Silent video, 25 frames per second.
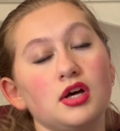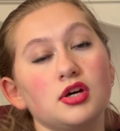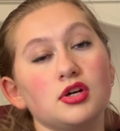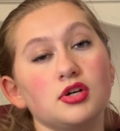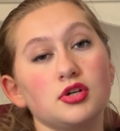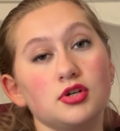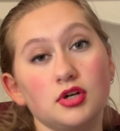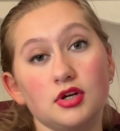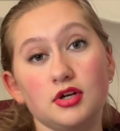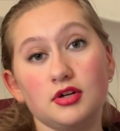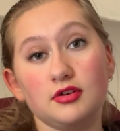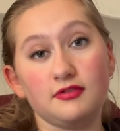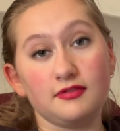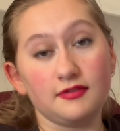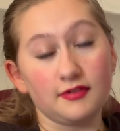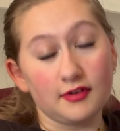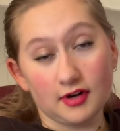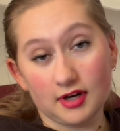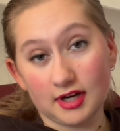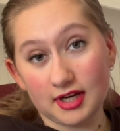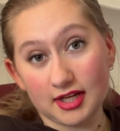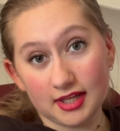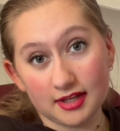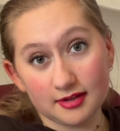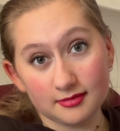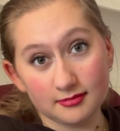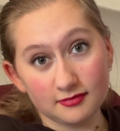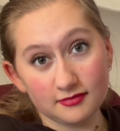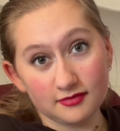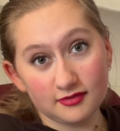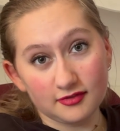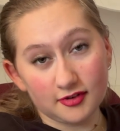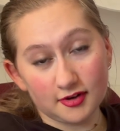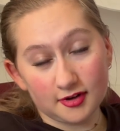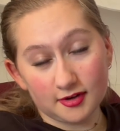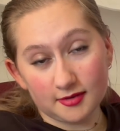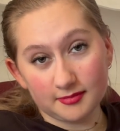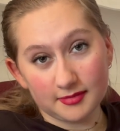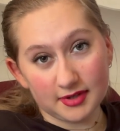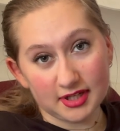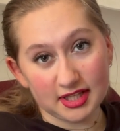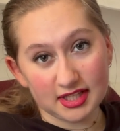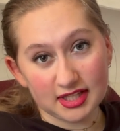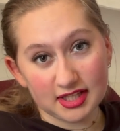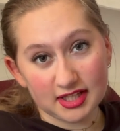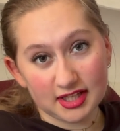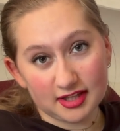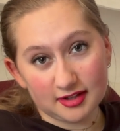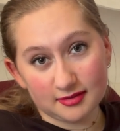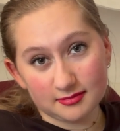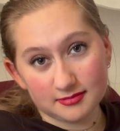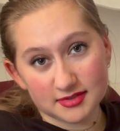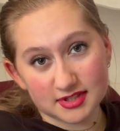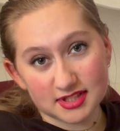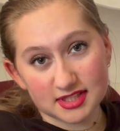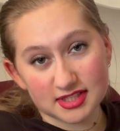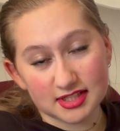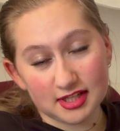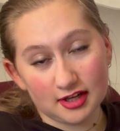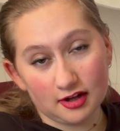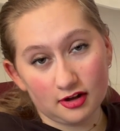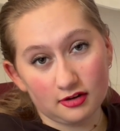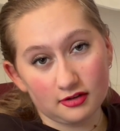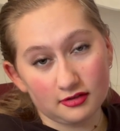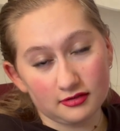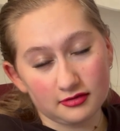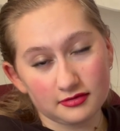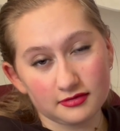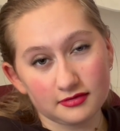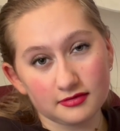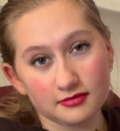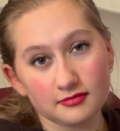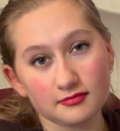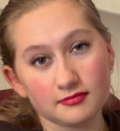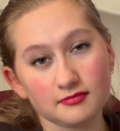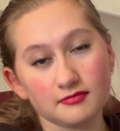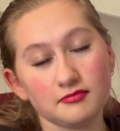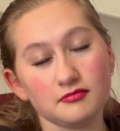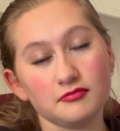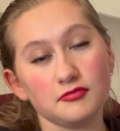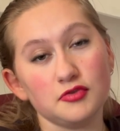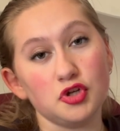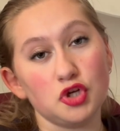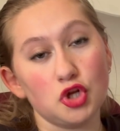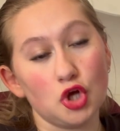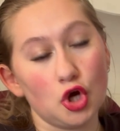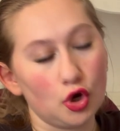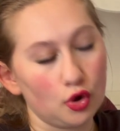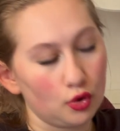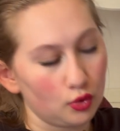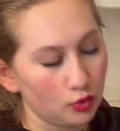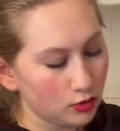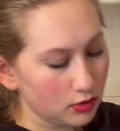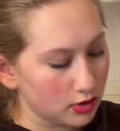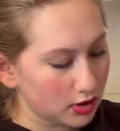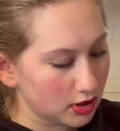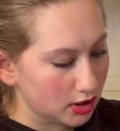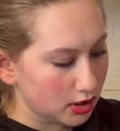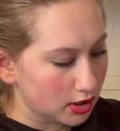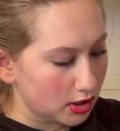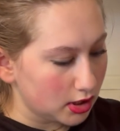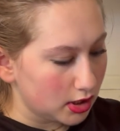good for him for making himself known.